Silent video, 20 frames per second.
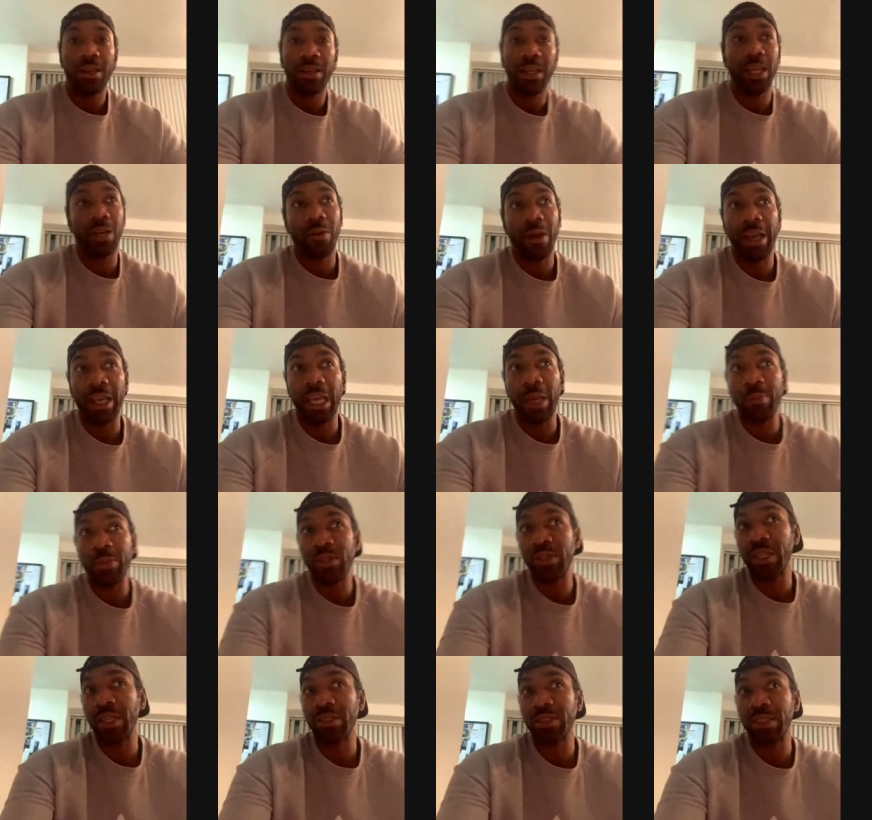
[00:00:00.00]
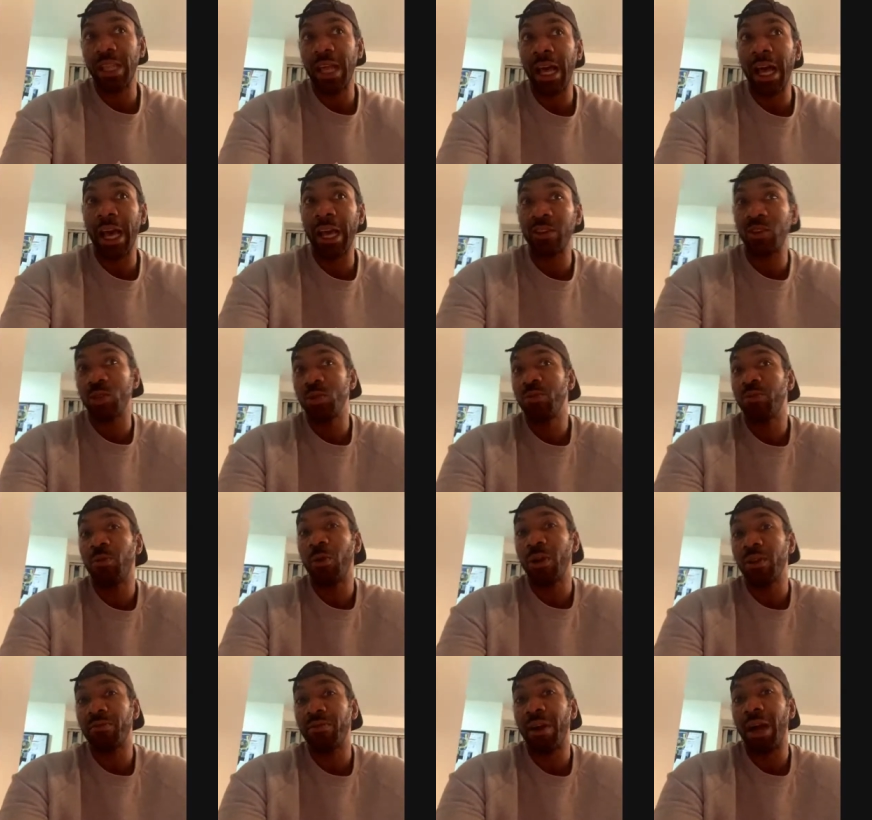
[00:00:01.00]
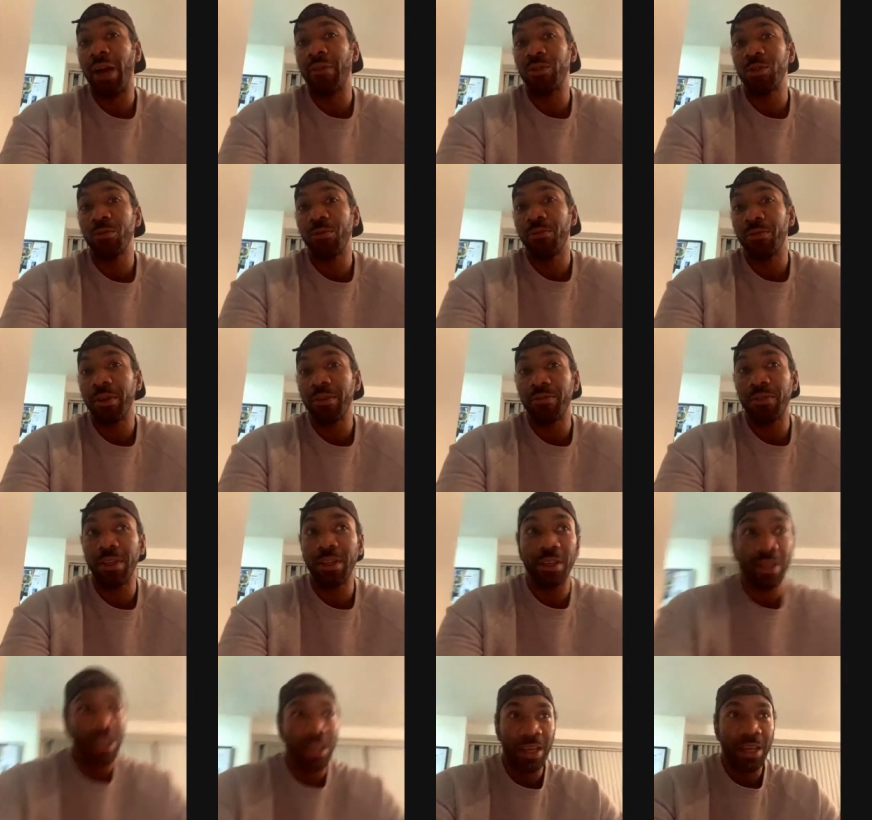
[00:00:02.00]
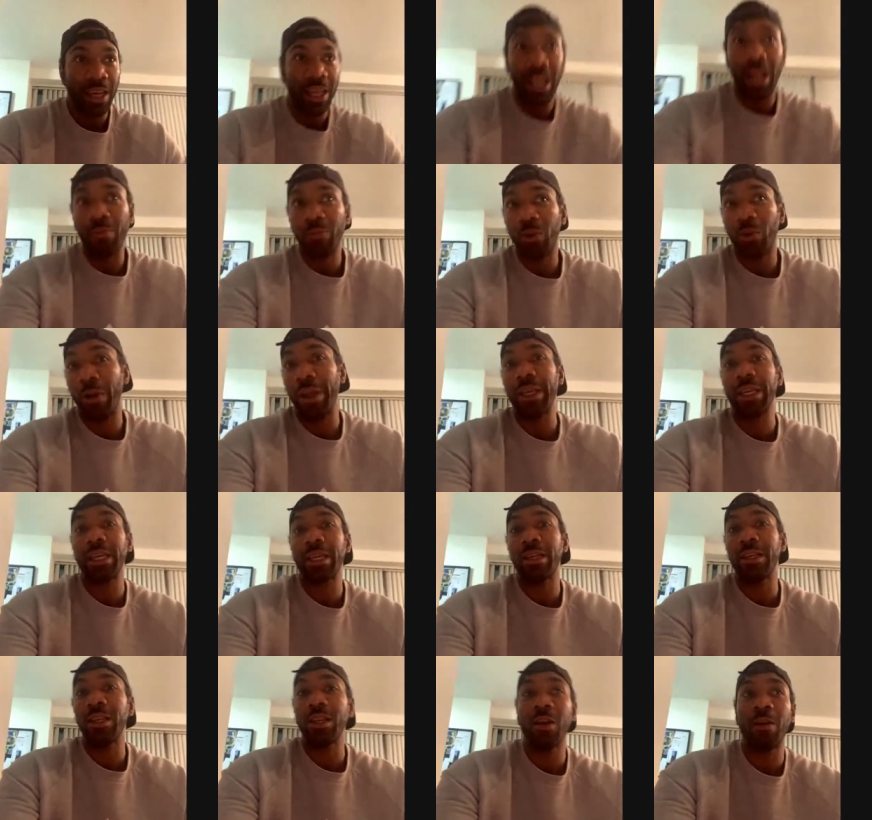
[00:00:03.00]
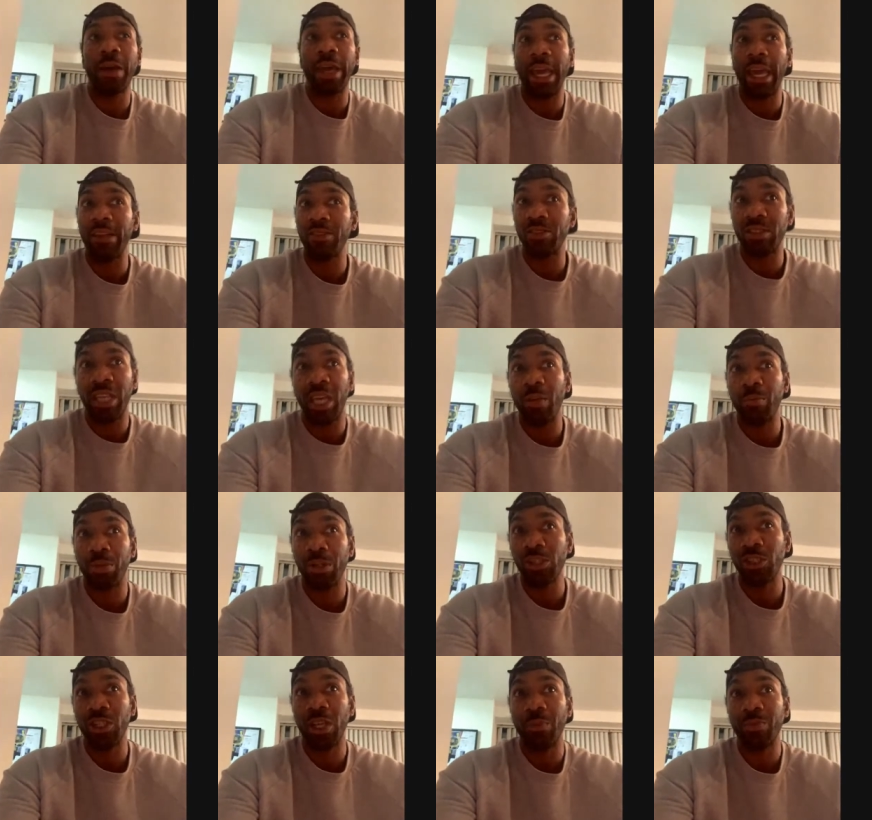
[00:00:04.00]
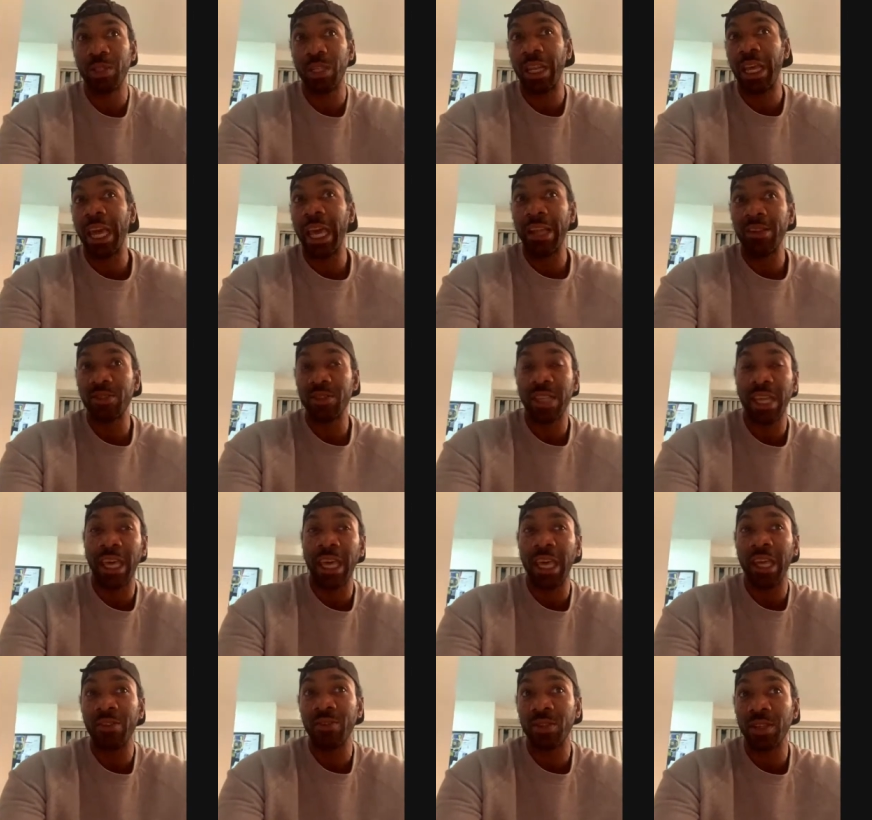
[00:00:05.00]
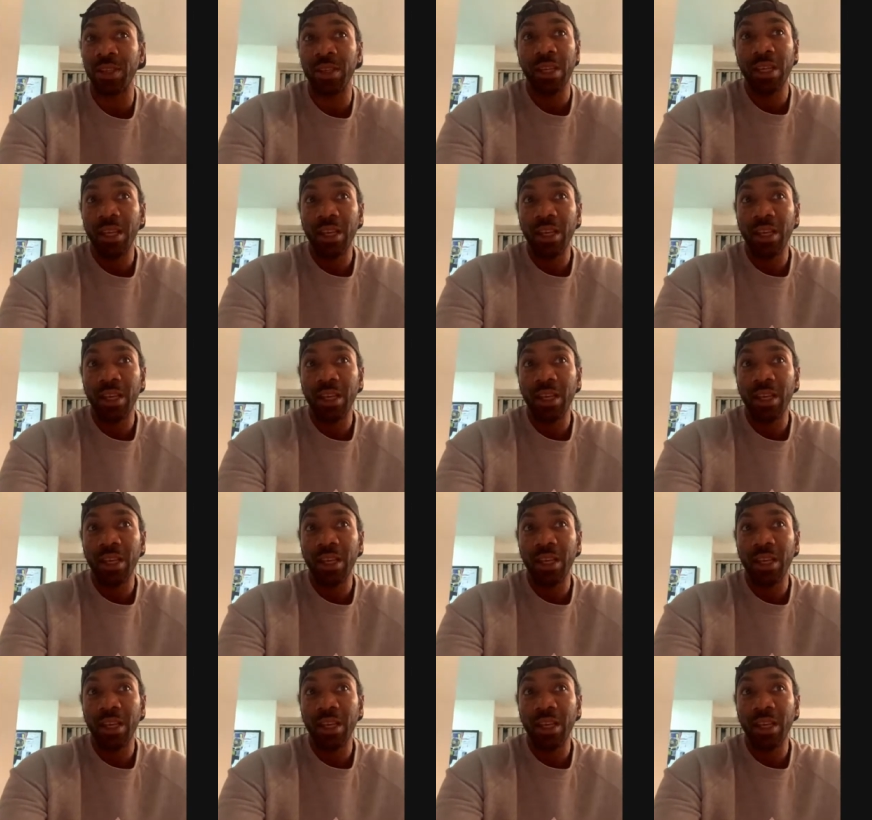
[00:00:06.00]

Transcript: here I am 6'9", 245, 250, and I'm cranking, you know, handstand push-ups and handstands, and,